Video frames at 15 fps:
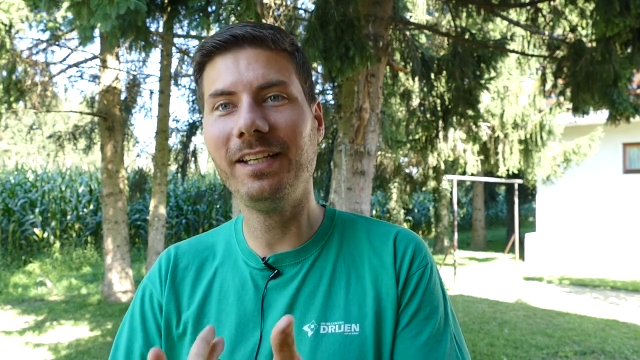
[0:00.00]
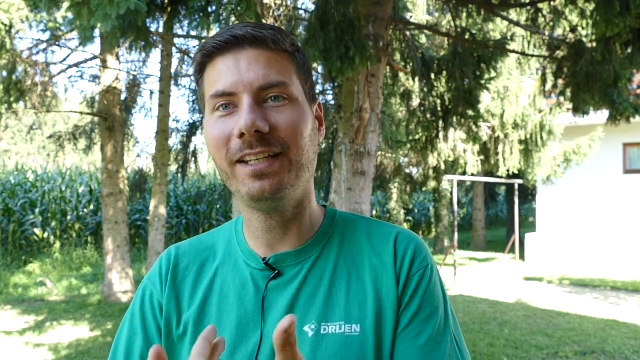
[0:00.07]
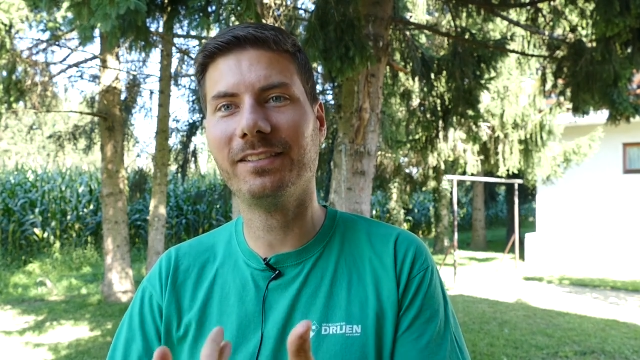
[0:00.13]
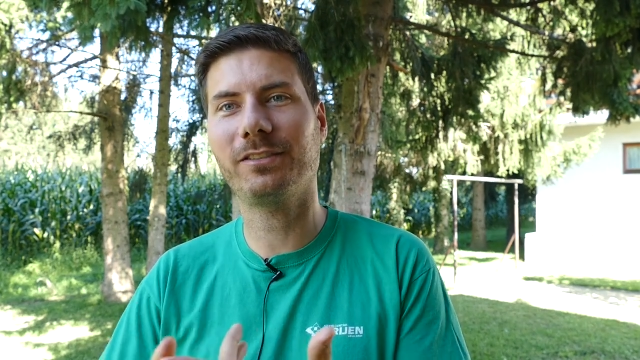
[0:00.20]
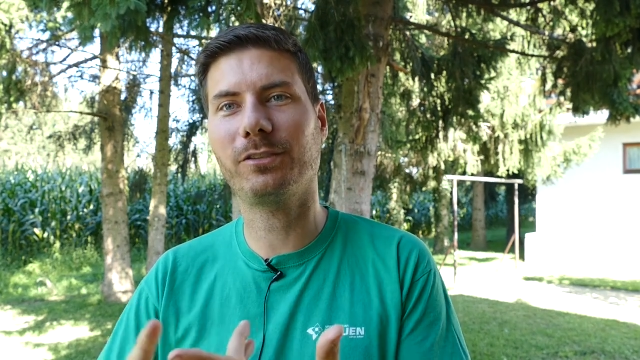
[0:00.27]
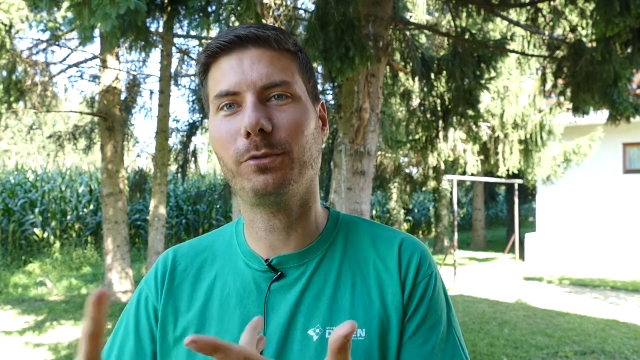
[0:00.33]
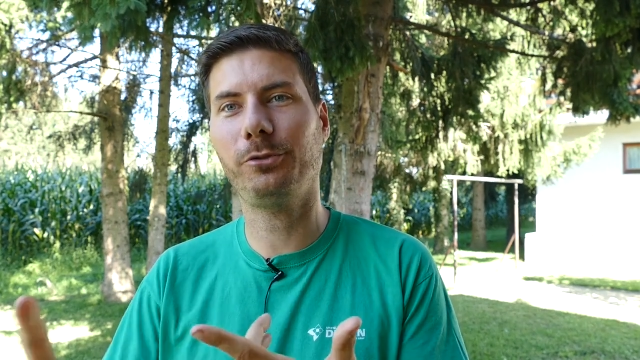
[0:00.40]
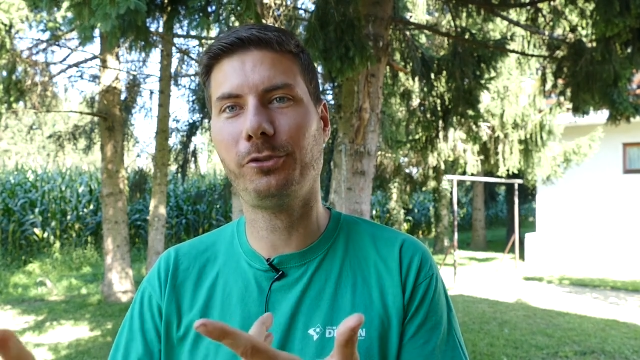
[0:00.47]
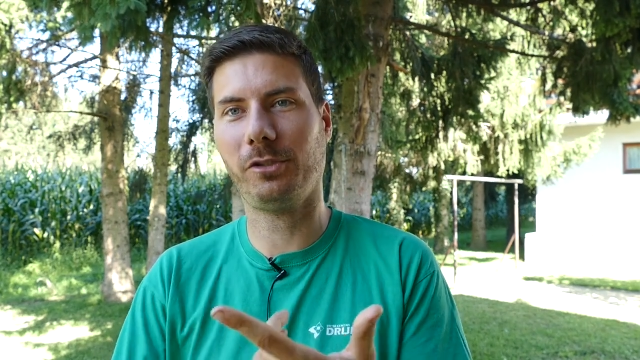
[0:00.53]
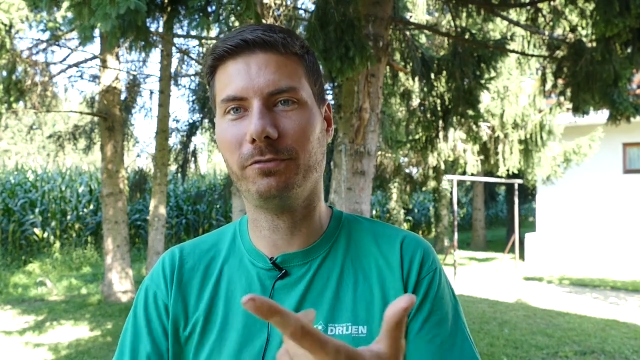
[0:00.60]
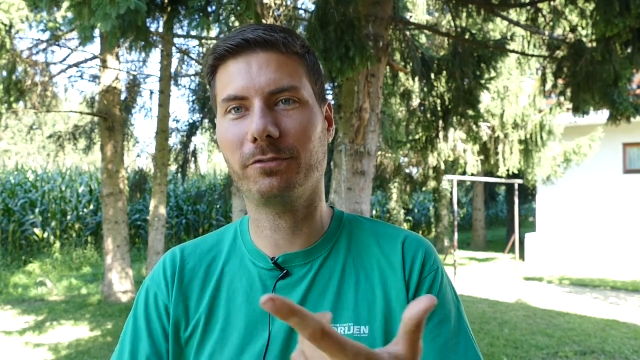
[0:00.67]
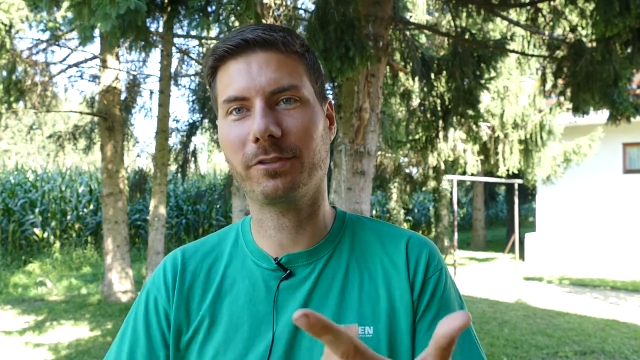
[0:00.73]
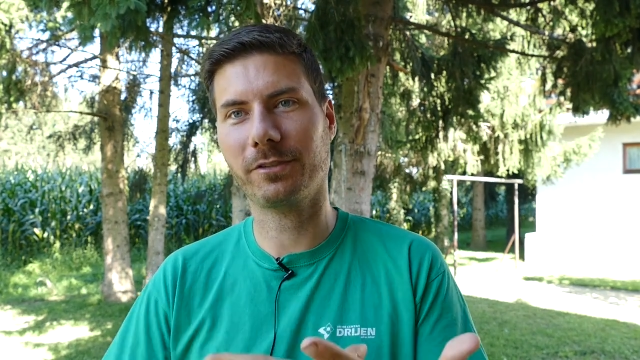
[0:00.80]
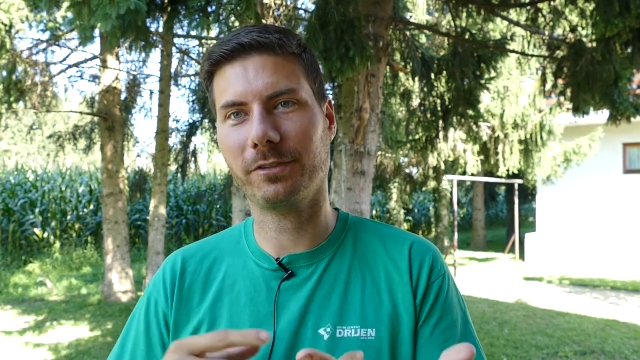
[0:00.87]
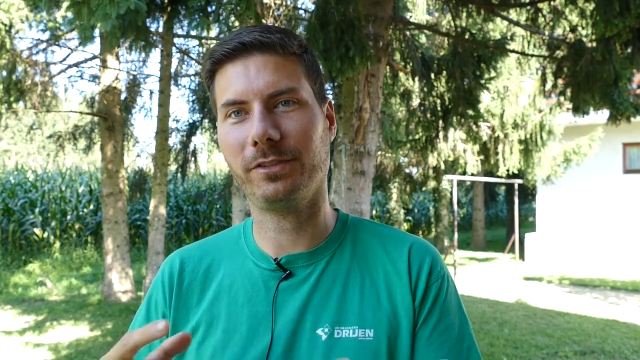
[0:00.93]
has social
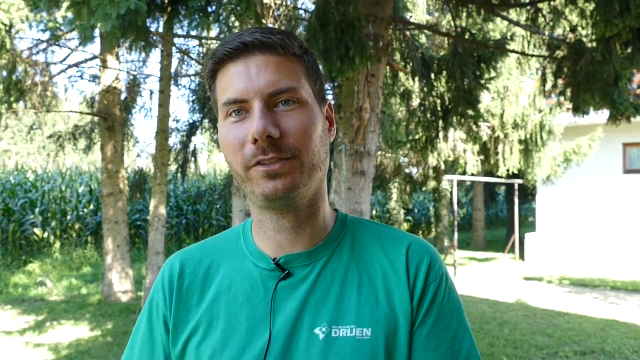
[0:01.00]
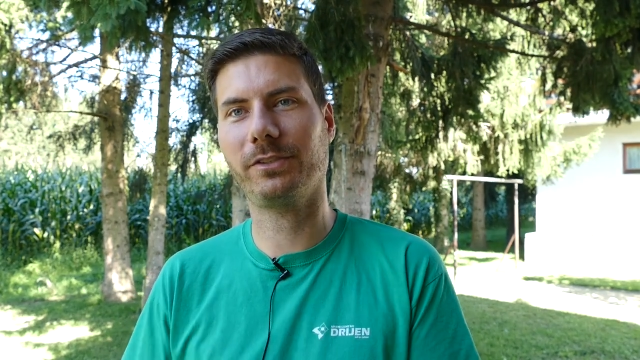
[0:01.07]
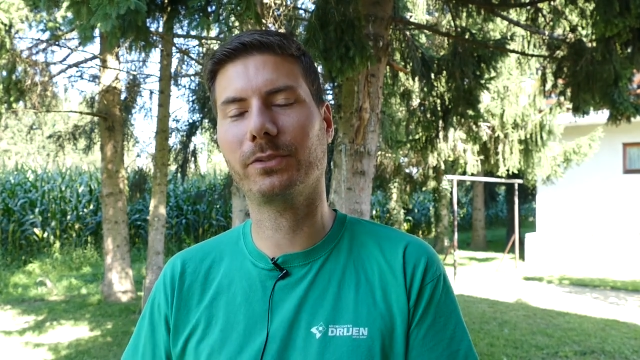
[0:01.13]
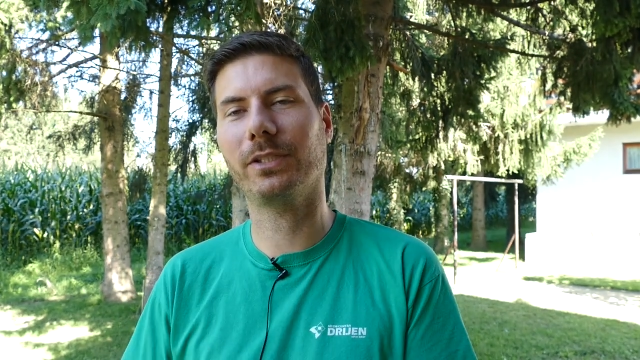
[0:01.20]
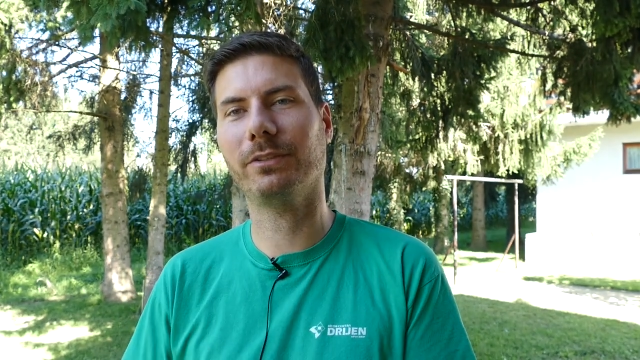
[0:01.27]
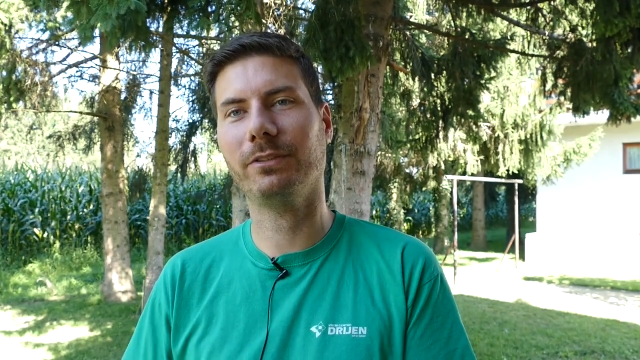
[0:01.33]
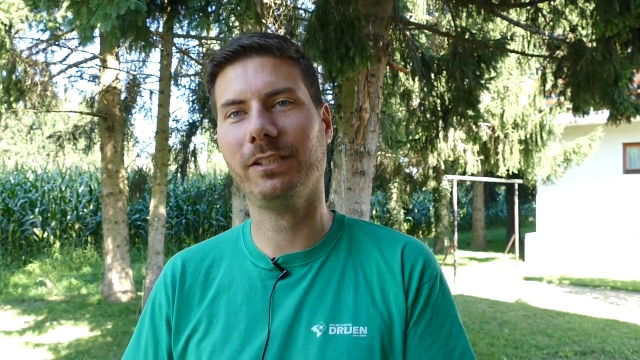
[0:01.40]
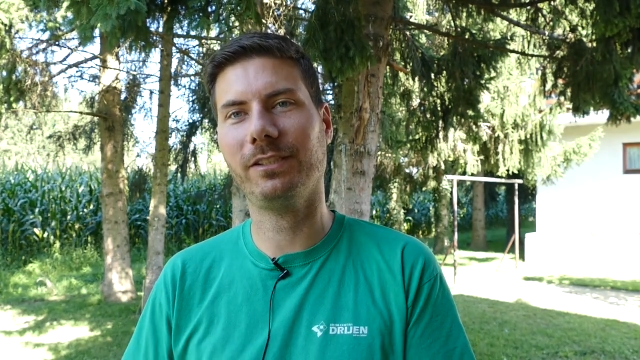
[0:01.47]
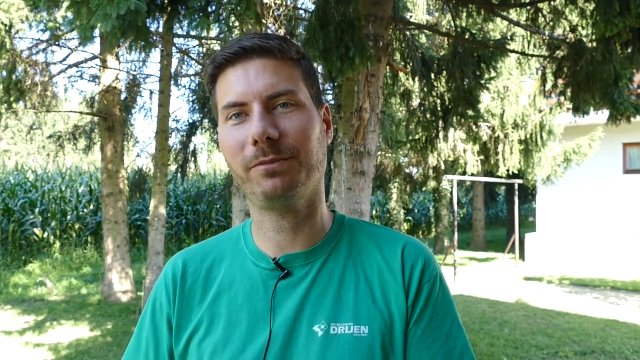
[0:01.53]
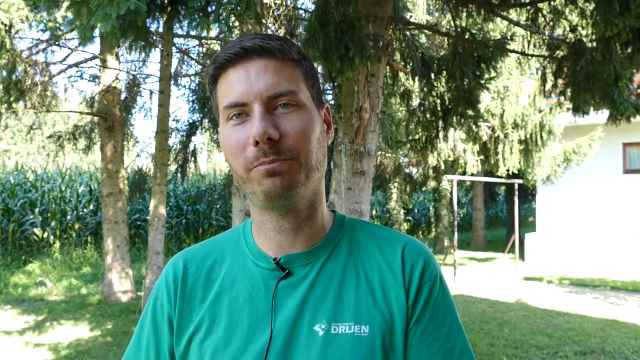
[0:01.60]
workers around his